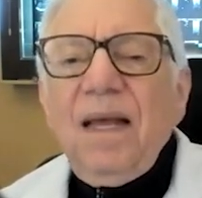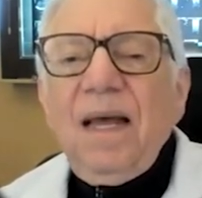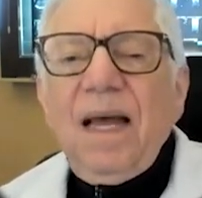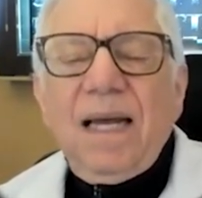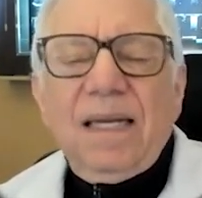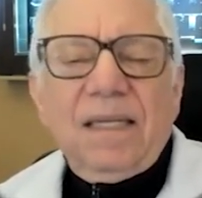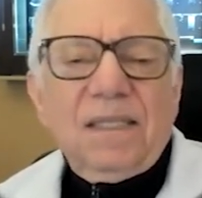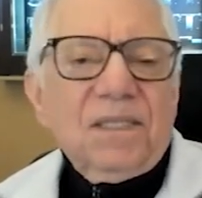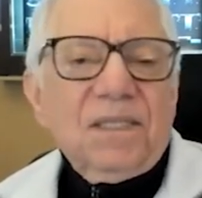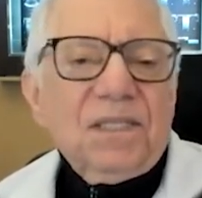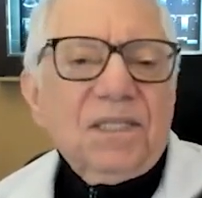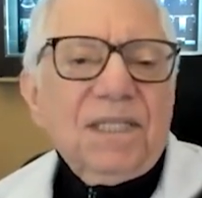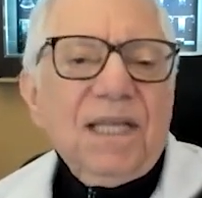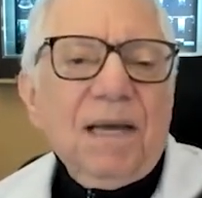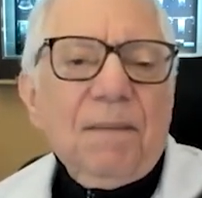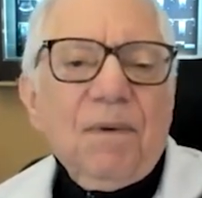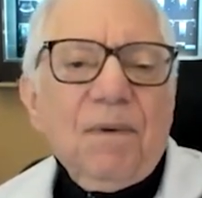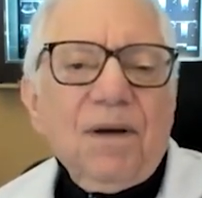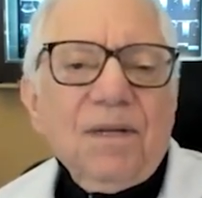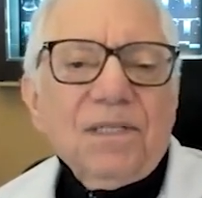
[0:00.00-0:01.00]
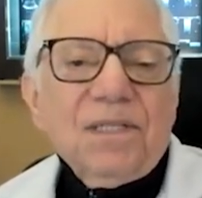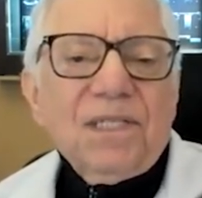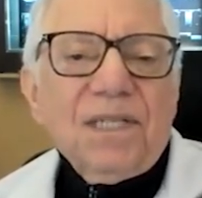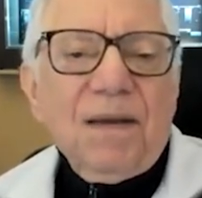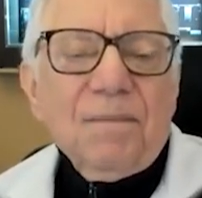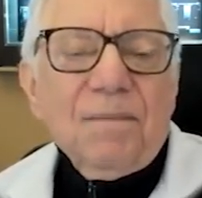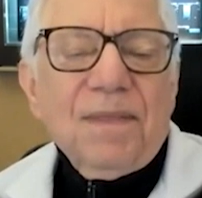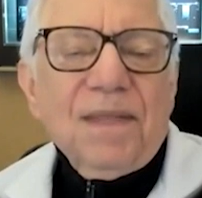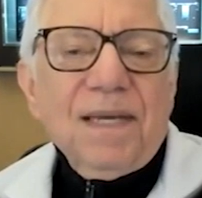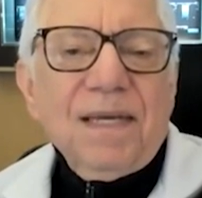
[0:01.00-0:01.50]
and step on
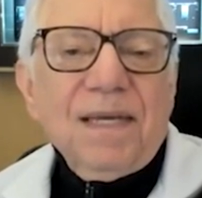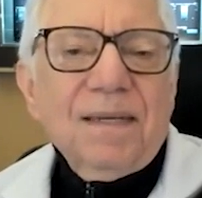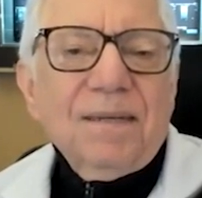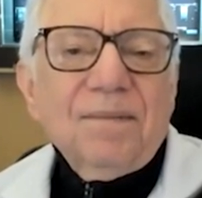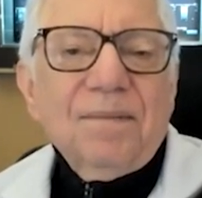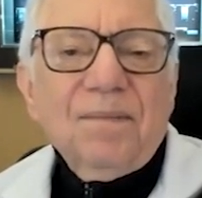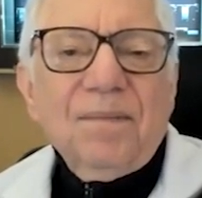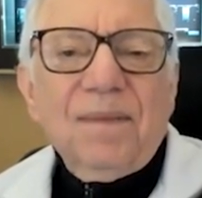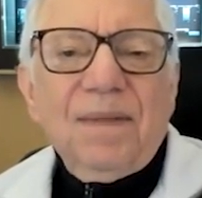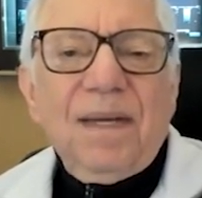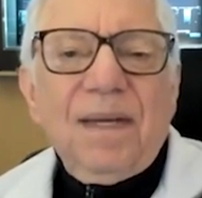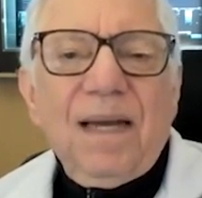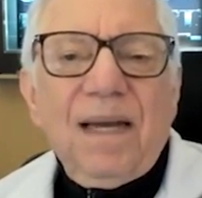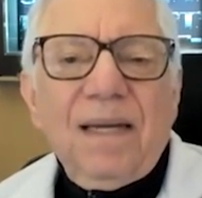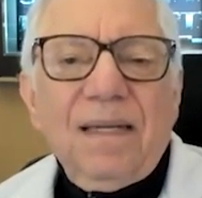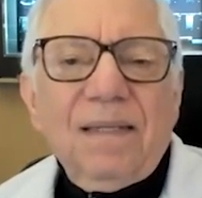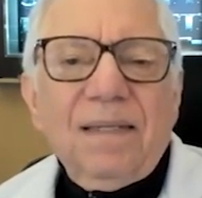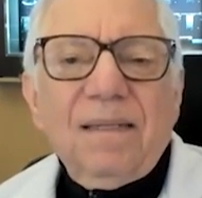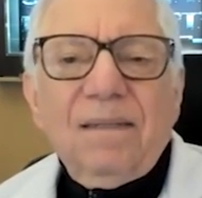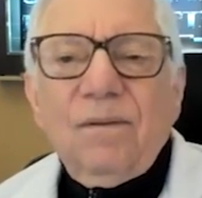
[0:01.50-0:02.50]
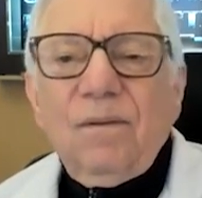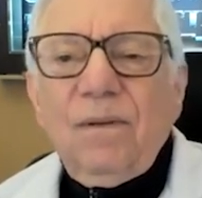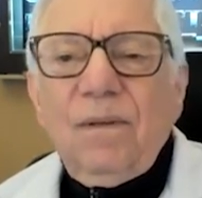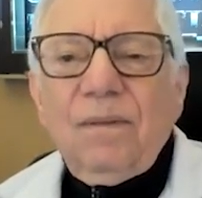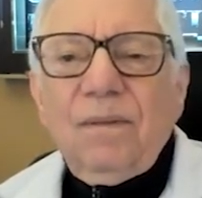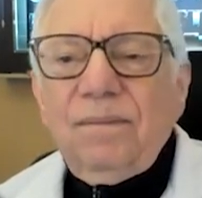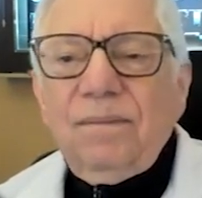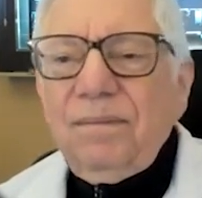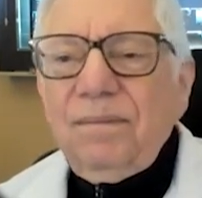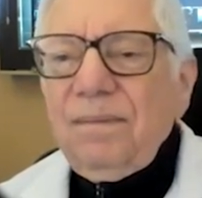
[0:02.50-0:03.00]
something,
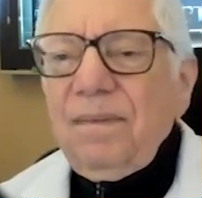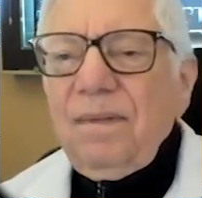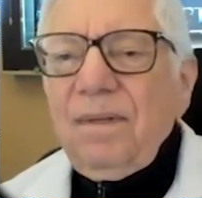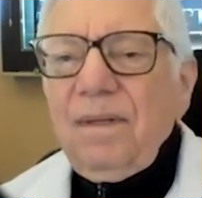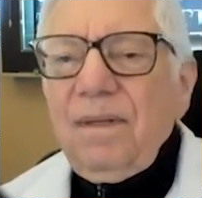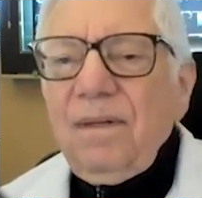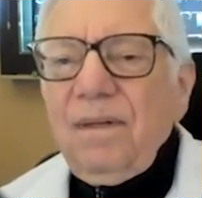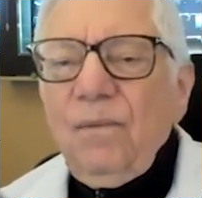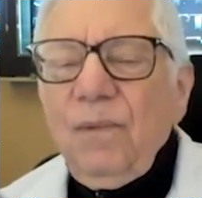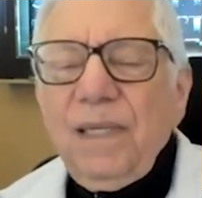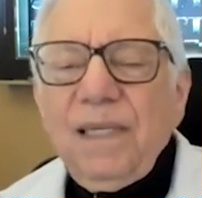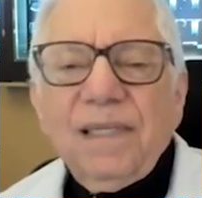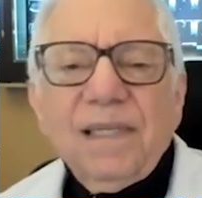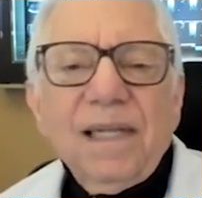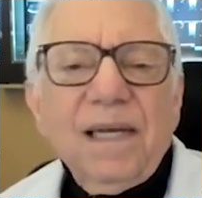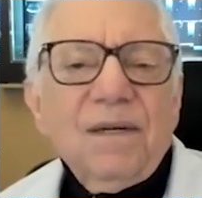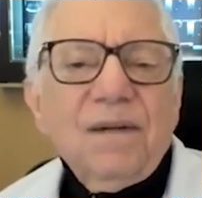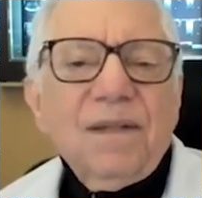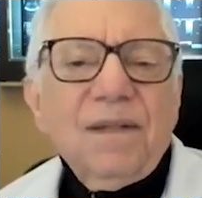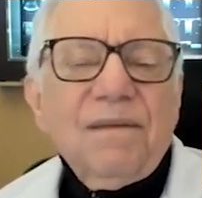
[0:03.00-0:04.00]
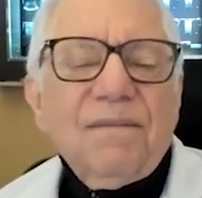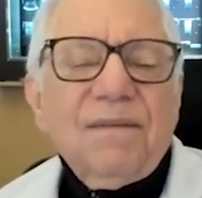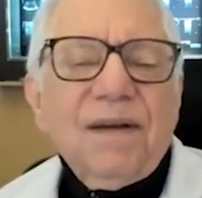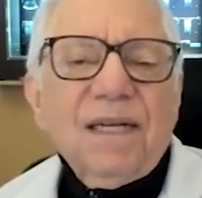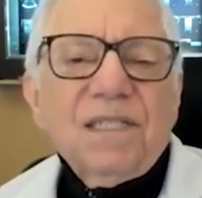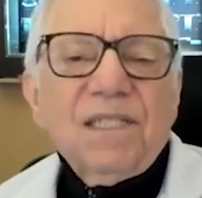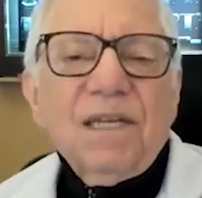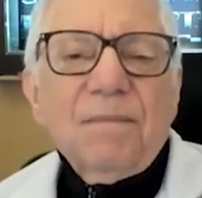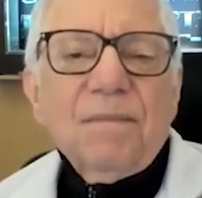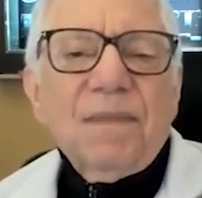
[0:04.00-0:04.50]
and a week later they've
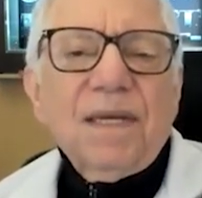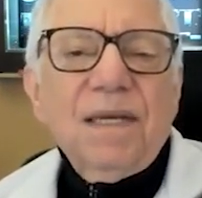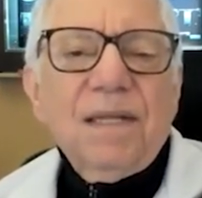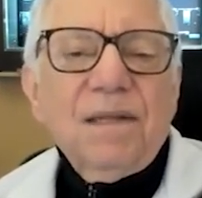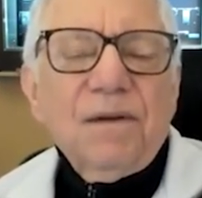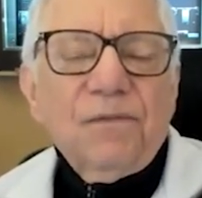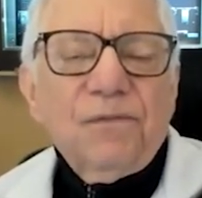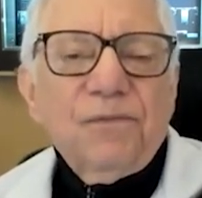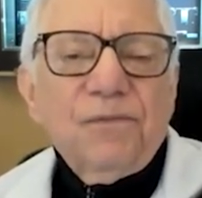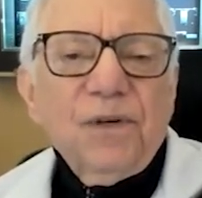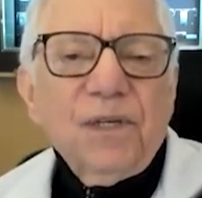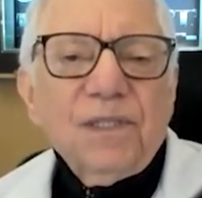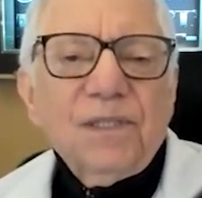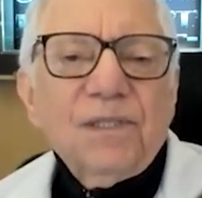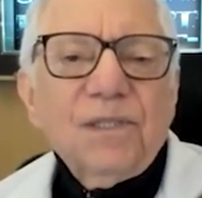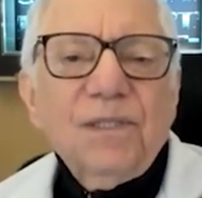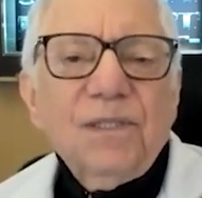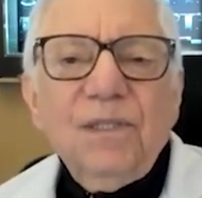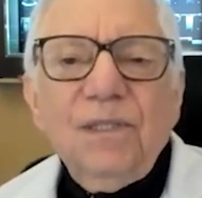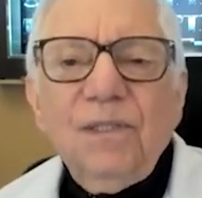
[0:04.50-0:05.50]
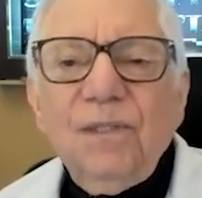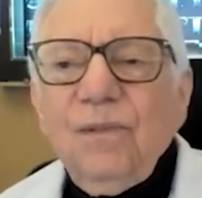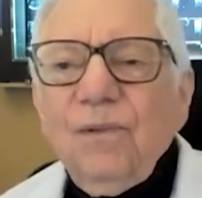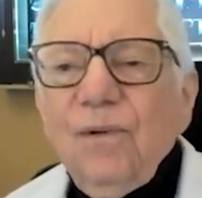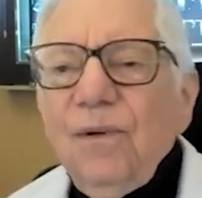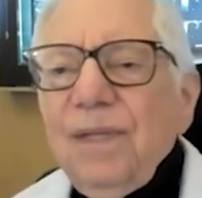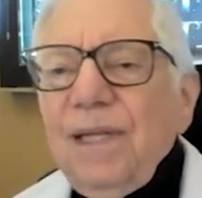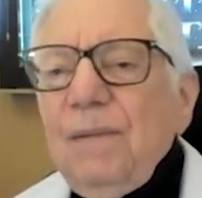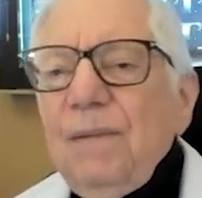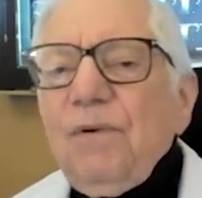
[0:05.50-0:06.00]
got something in their foot,
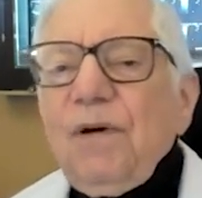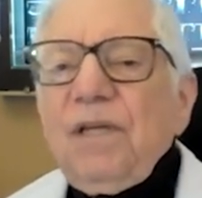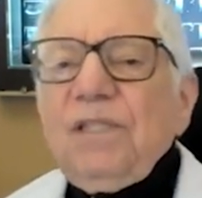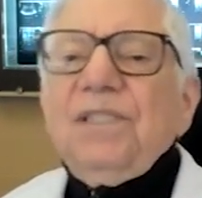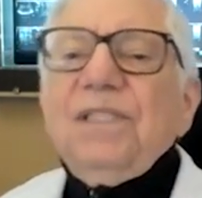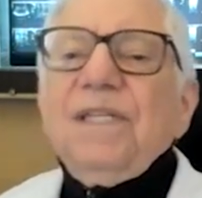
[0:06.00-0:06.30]
or they brushed